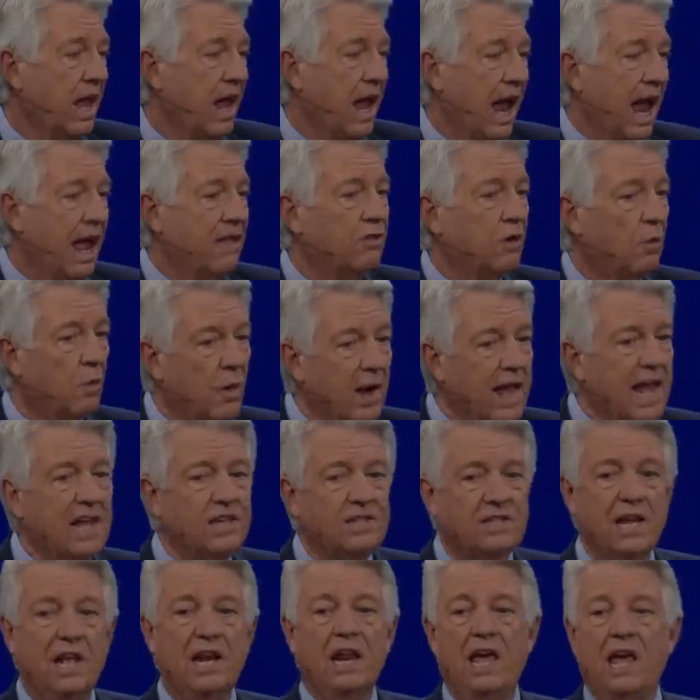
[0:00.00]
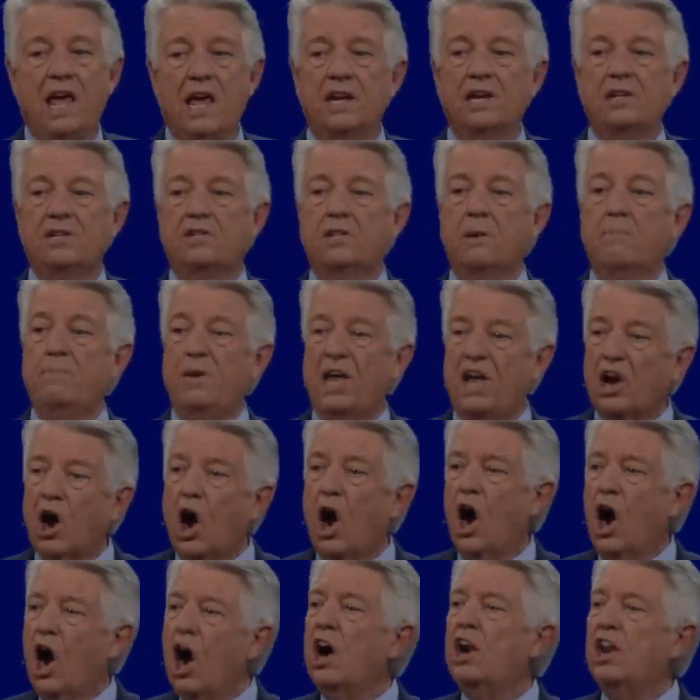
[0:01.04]
And the reason is the big
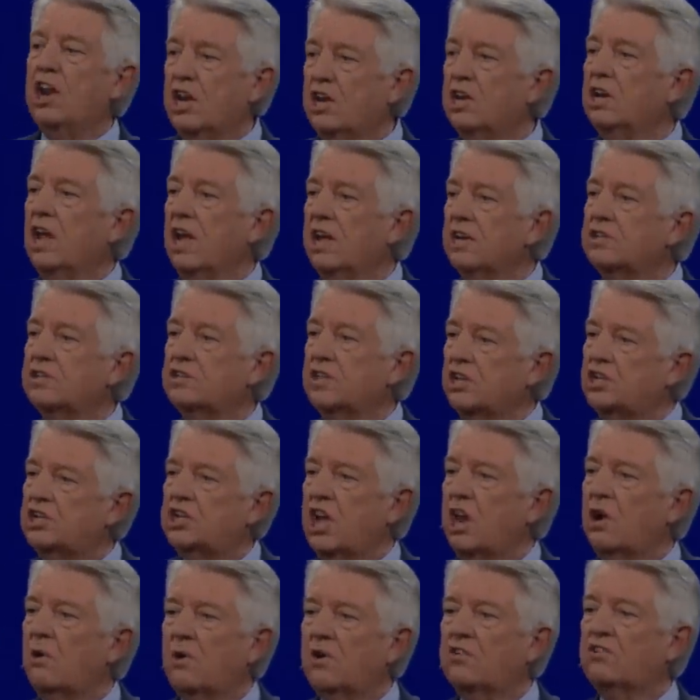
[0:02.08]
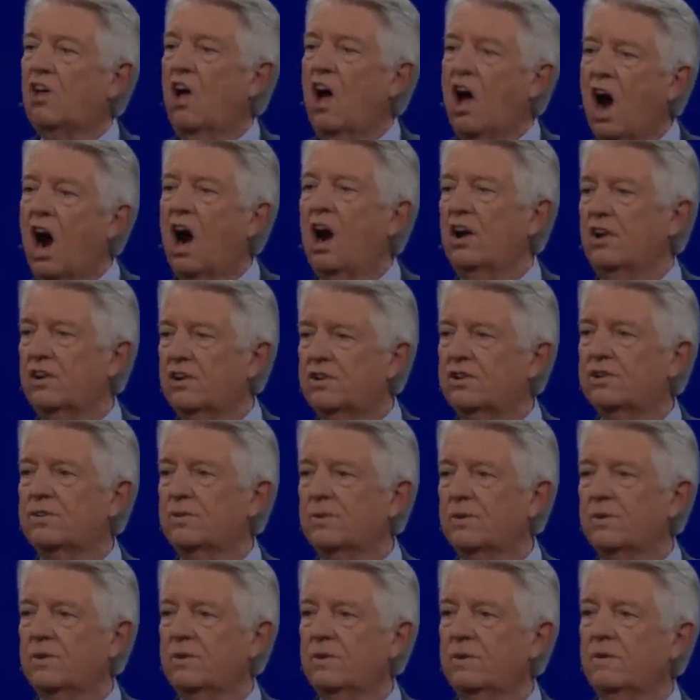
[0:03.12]
heartedness, the generous heart
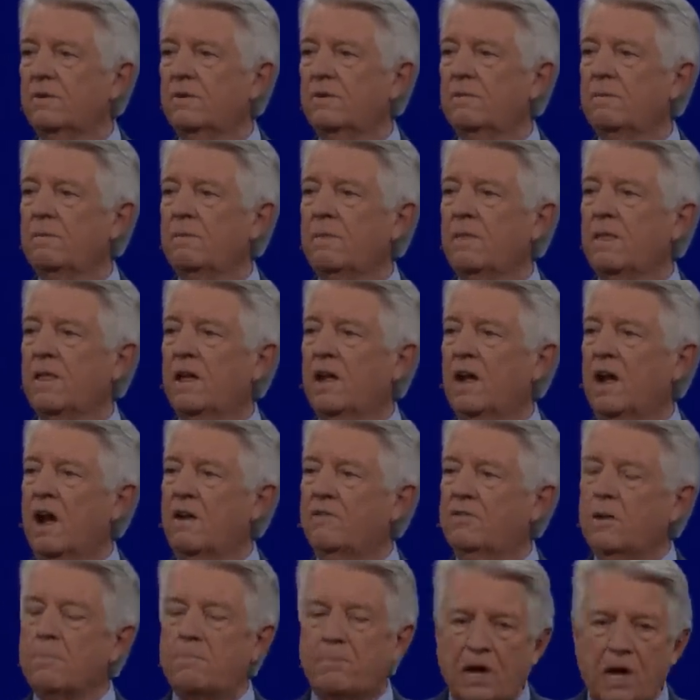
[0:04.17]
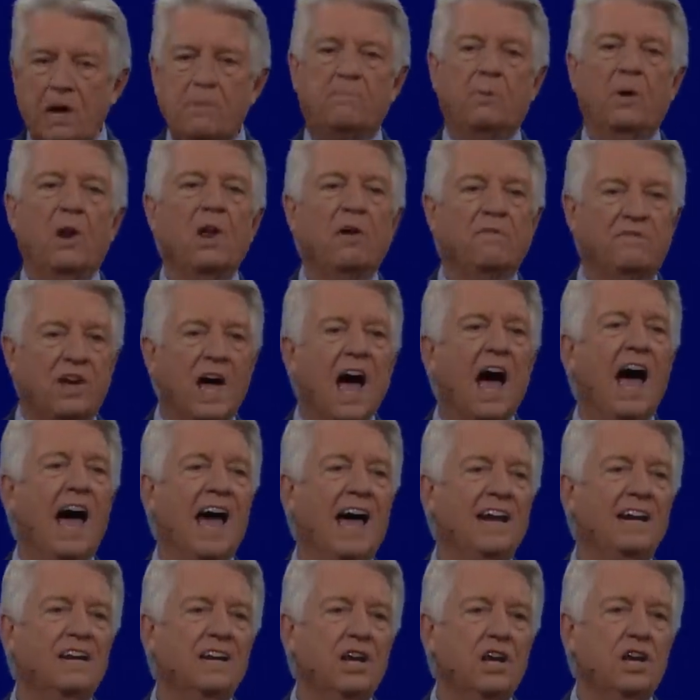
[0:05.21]
of the people of
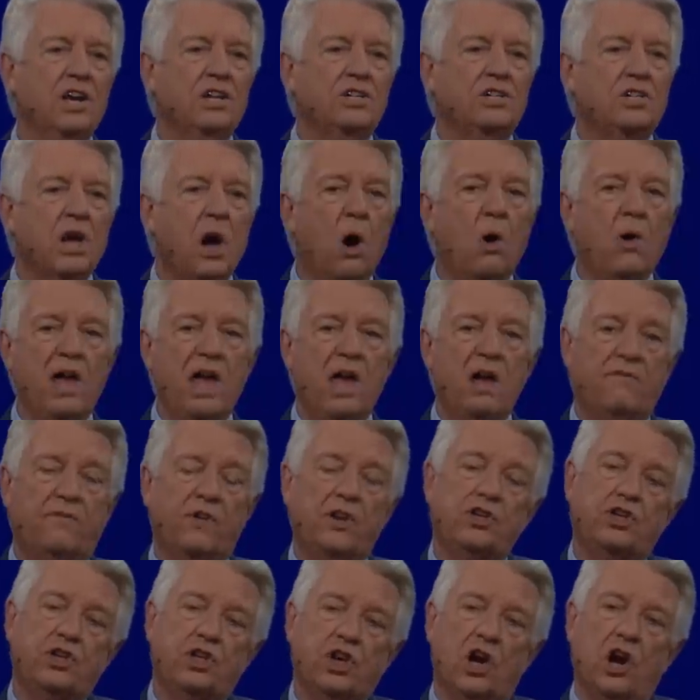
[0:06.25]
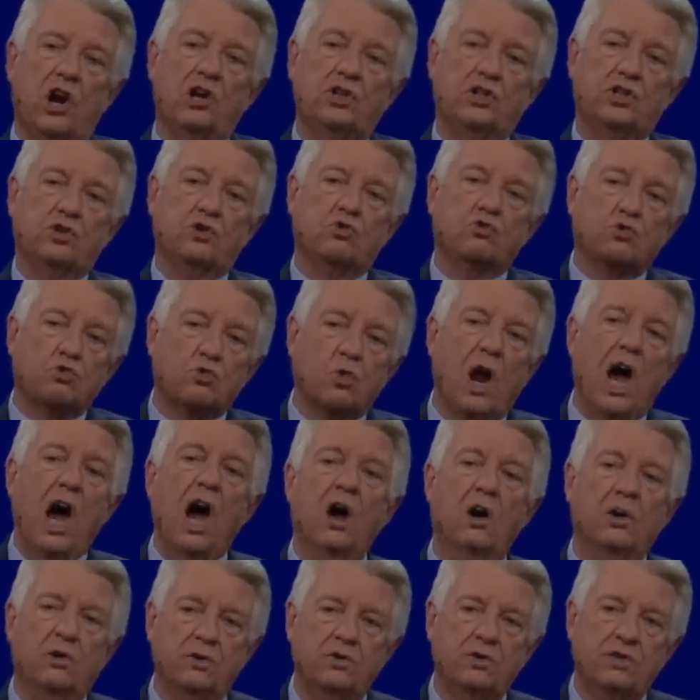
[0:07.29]
God. So if a church
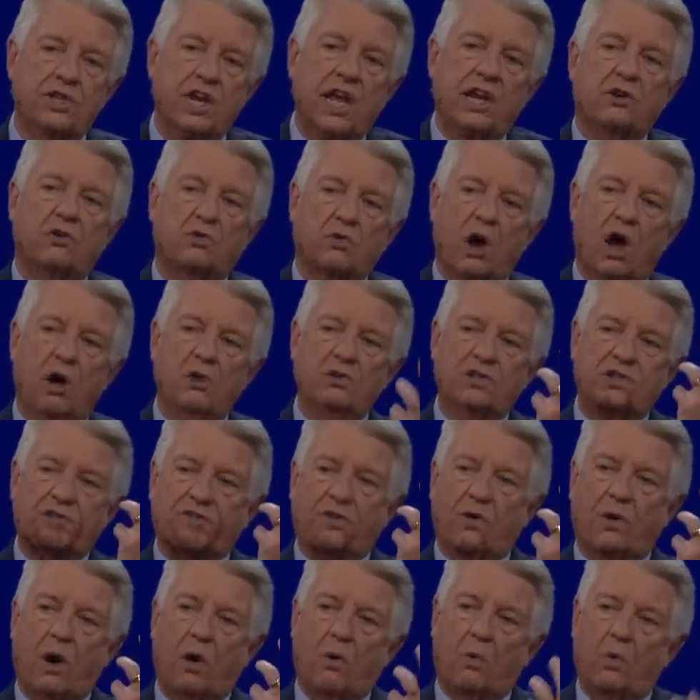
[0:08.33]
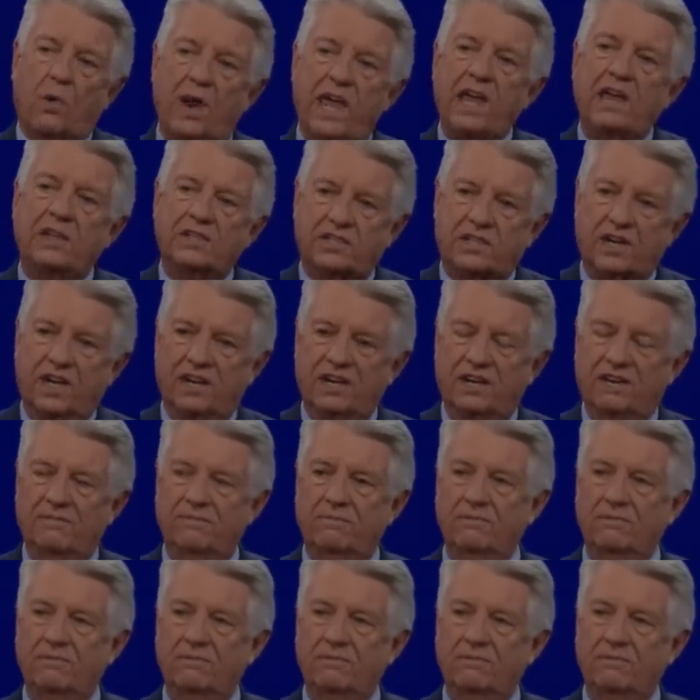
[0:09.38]
grows, it grows for a reason.